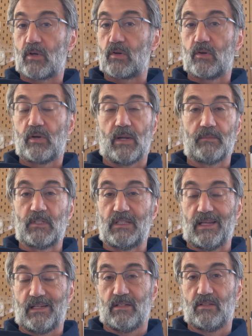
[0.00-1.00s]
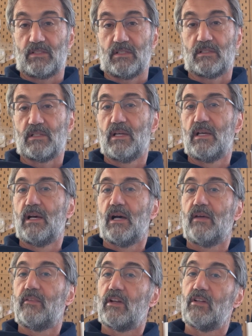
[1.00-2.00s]
arteriogram to diagnose it.
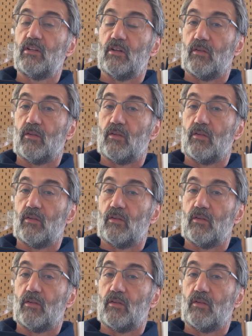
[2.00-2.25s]
And then,